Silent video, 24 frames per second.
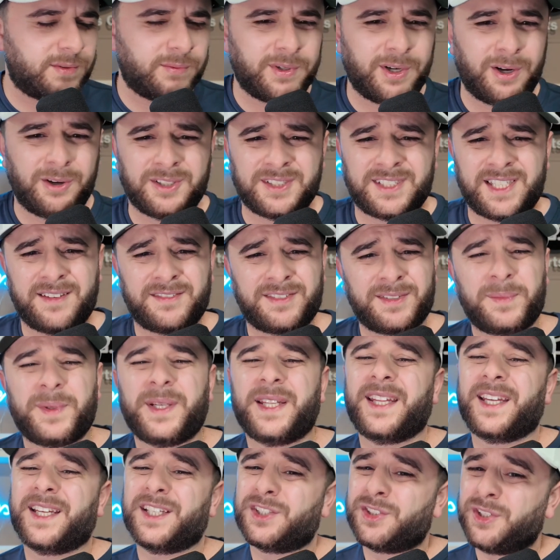We always have
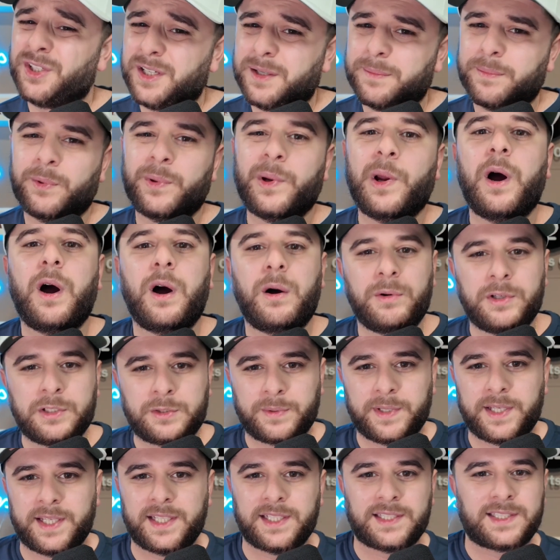somebody that gets hurt, but we always
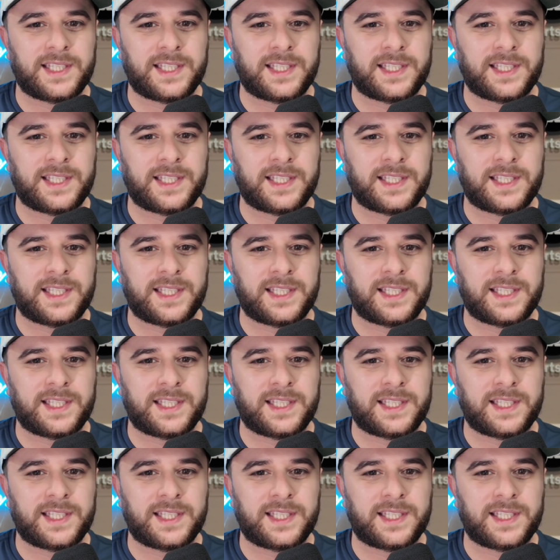win.